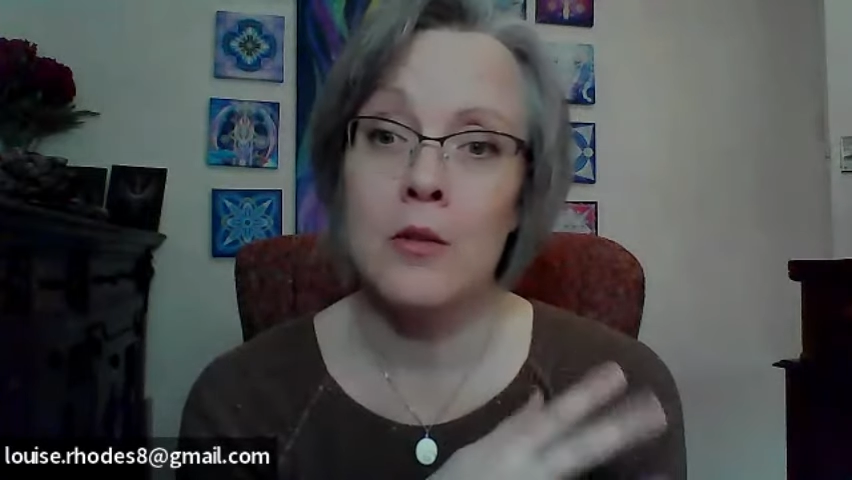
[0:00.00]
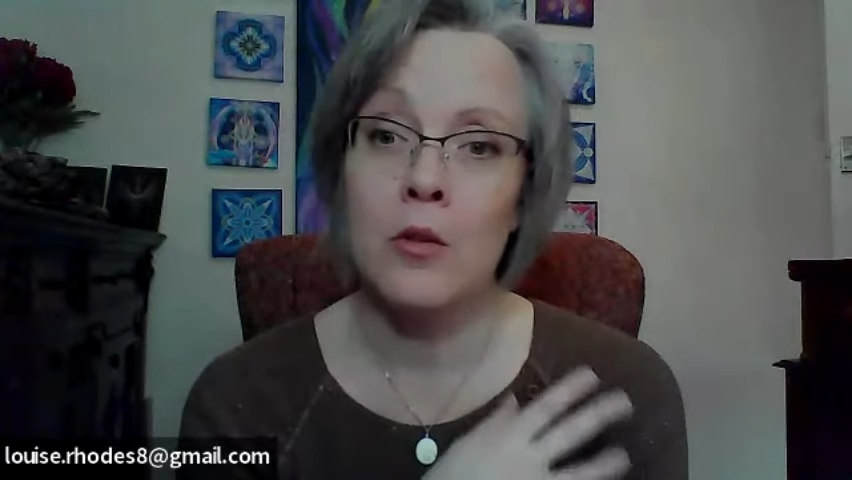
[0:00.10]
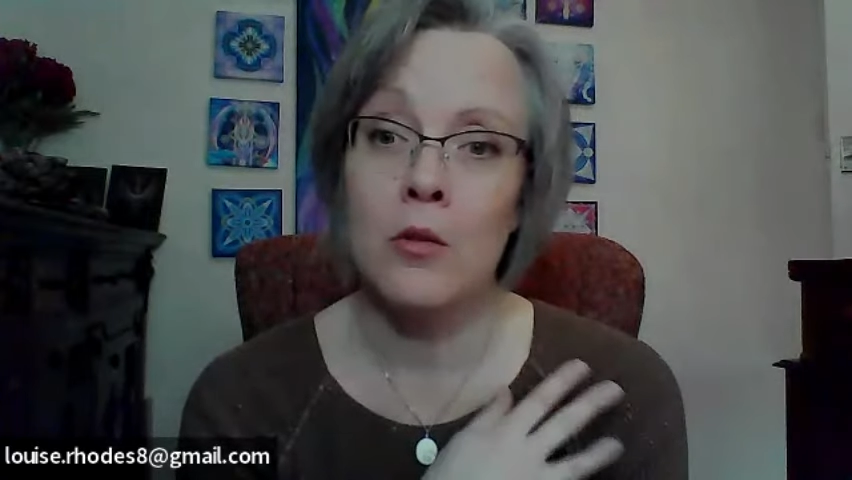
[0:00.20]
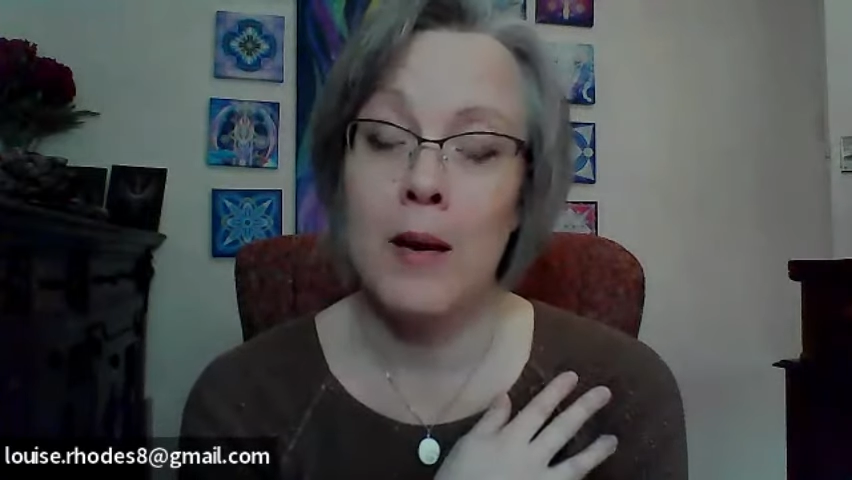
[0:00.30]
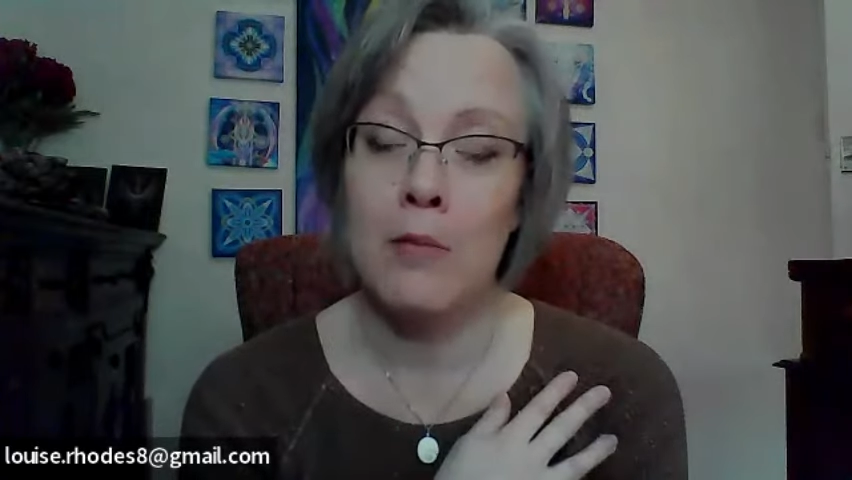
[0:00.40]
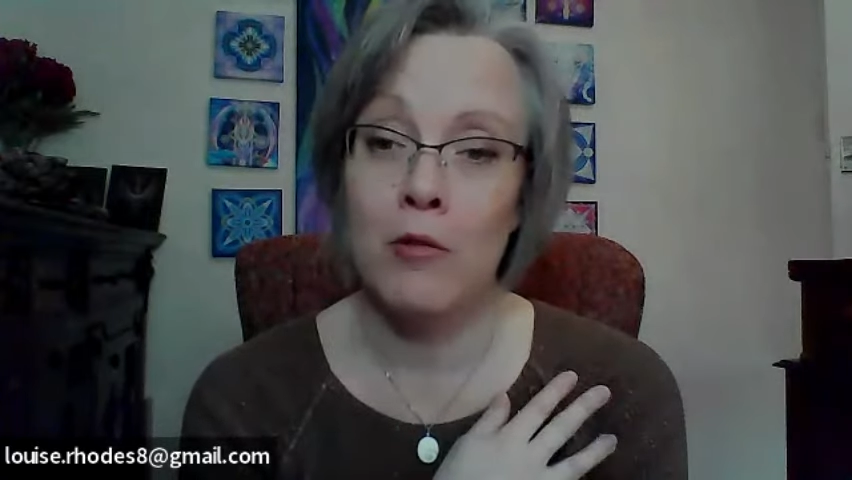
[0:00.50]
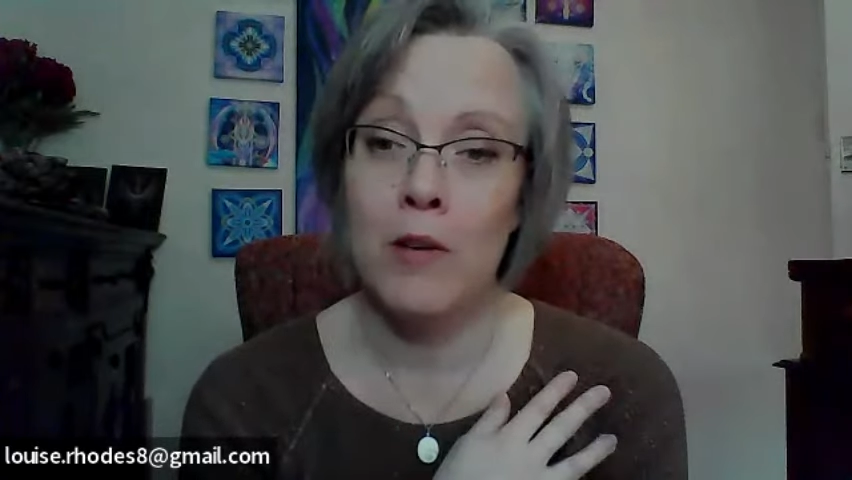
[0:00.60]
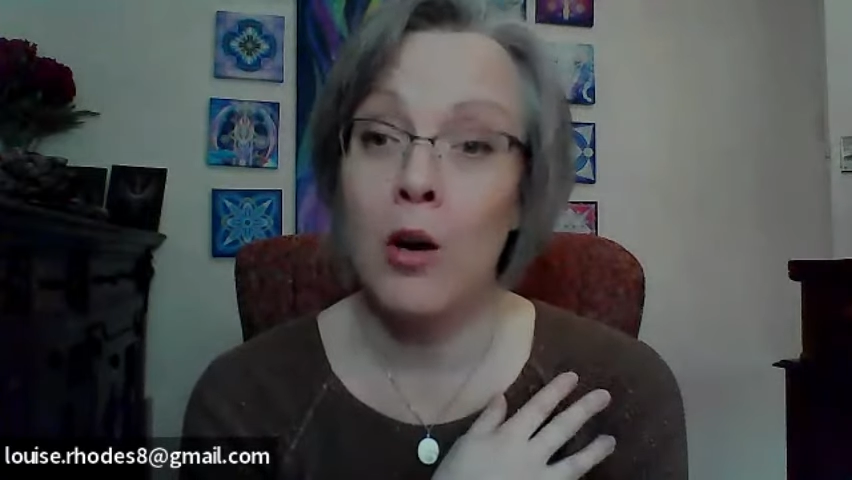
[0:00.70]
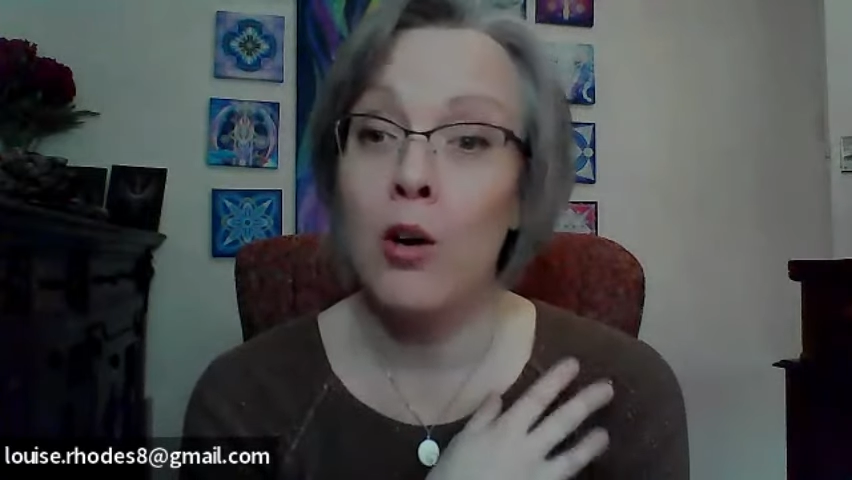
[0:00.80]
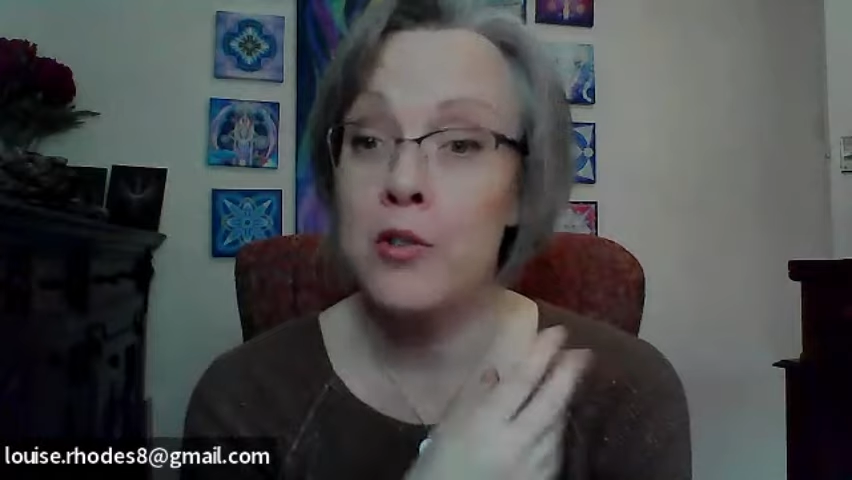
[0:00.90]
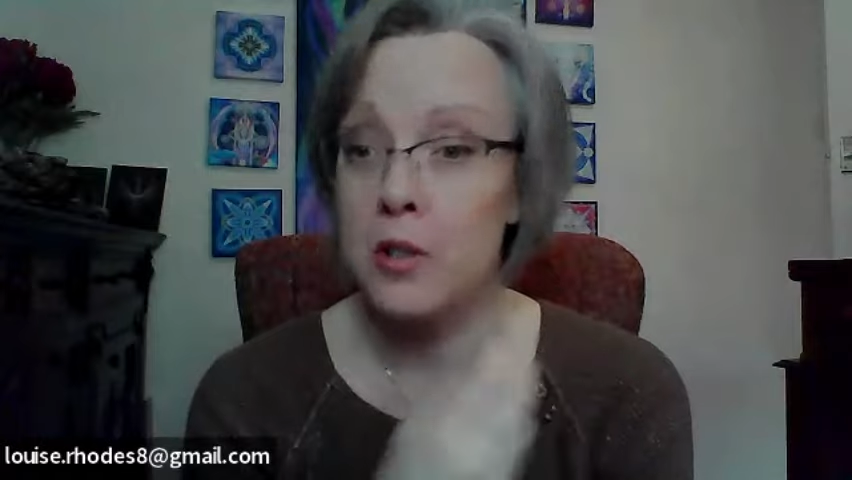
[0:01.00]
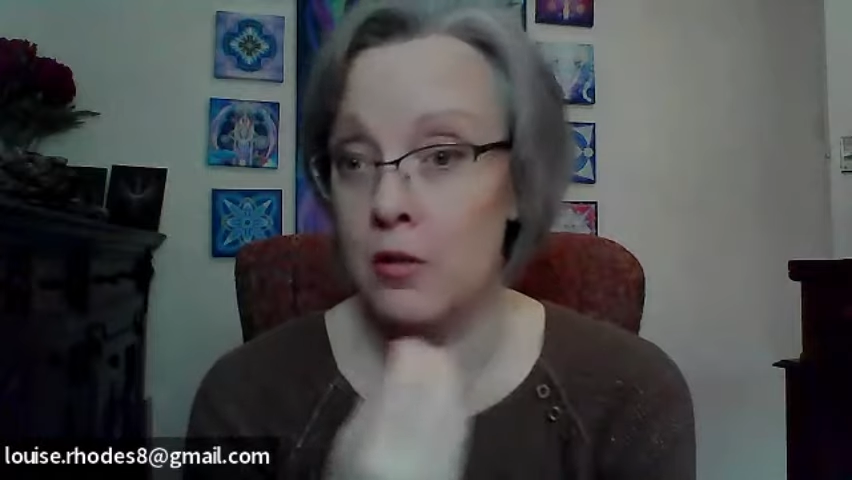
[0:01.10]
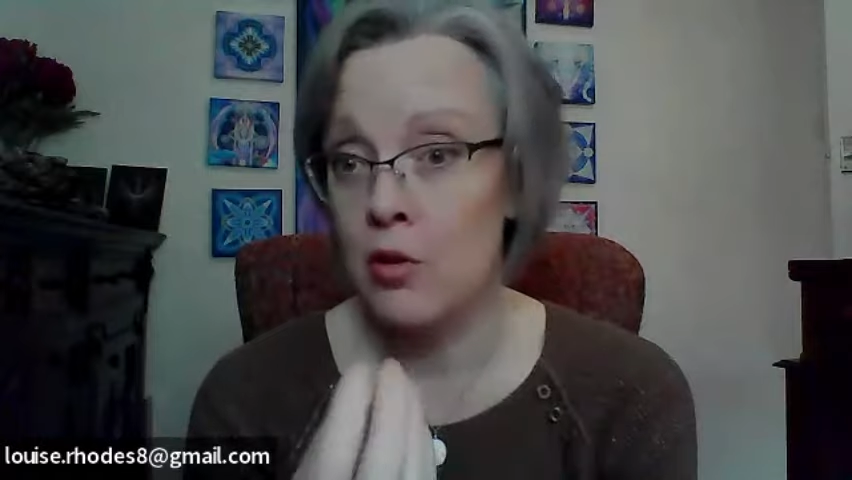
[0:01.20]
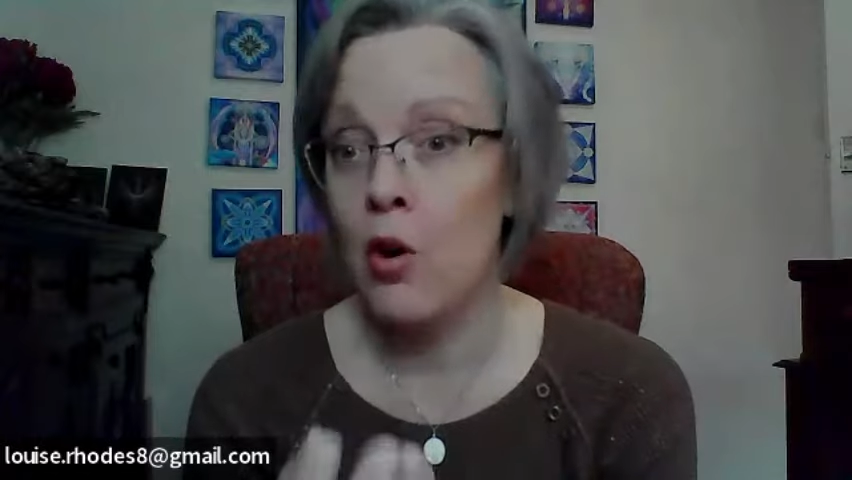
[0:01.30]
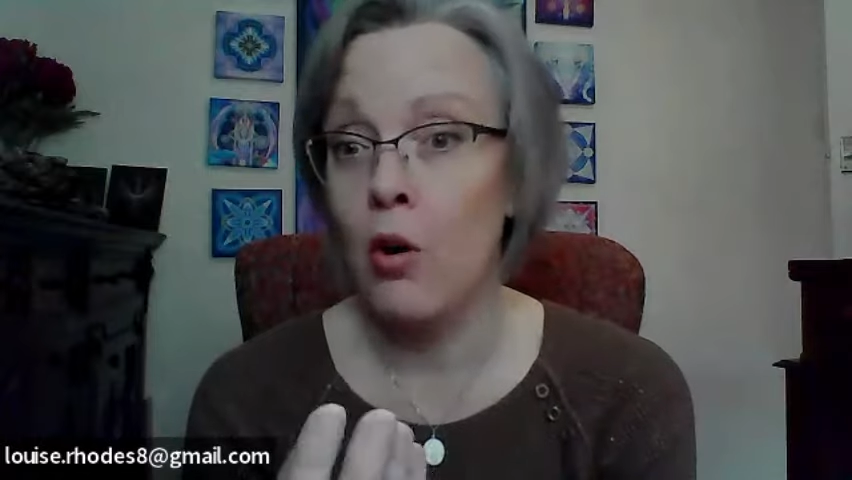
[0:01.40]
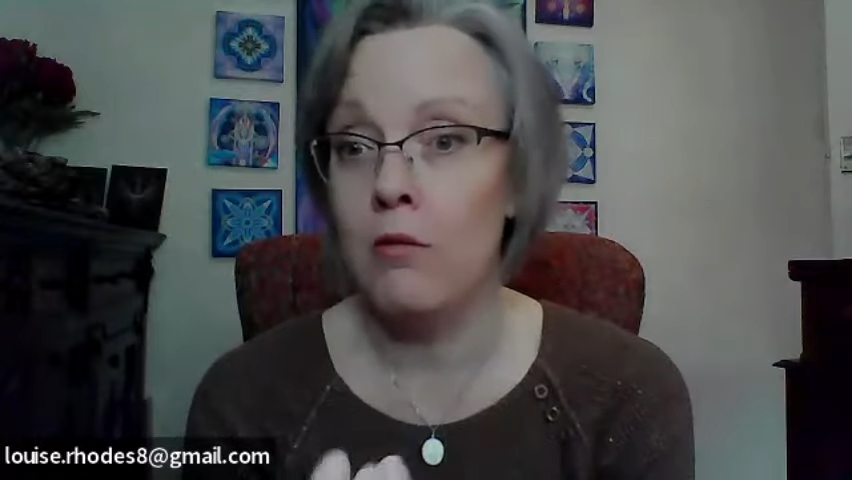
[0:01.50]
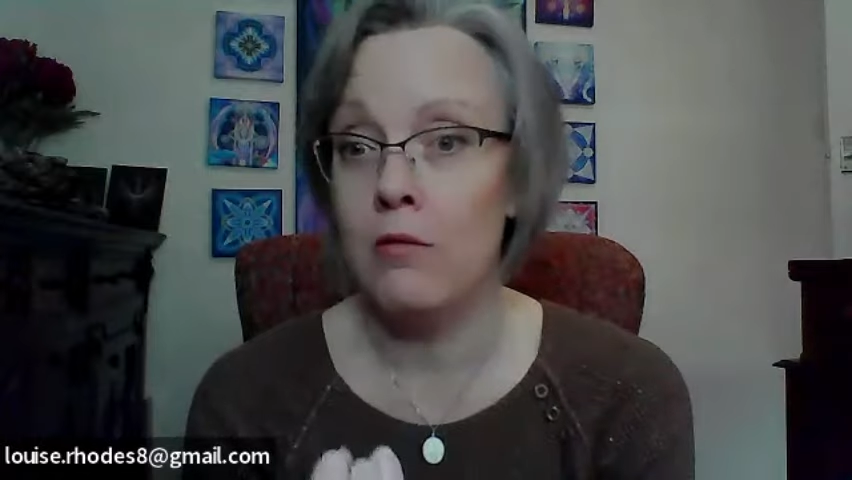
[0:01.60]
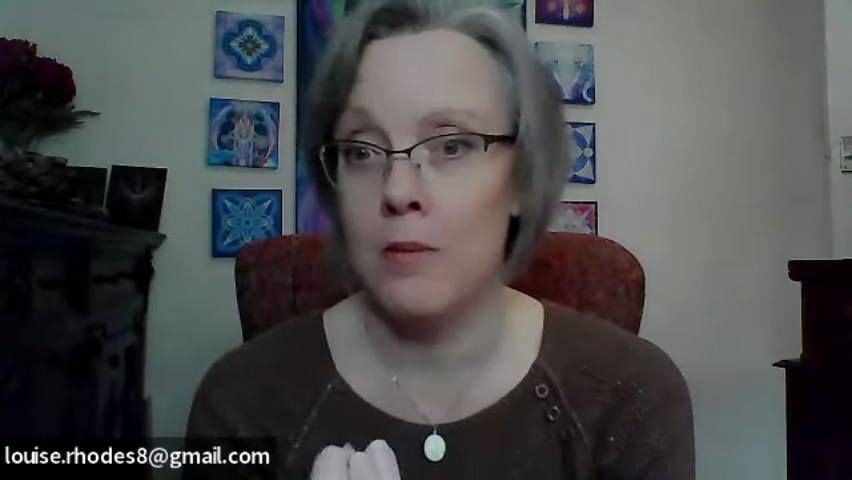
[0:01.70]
sort of memory loss and not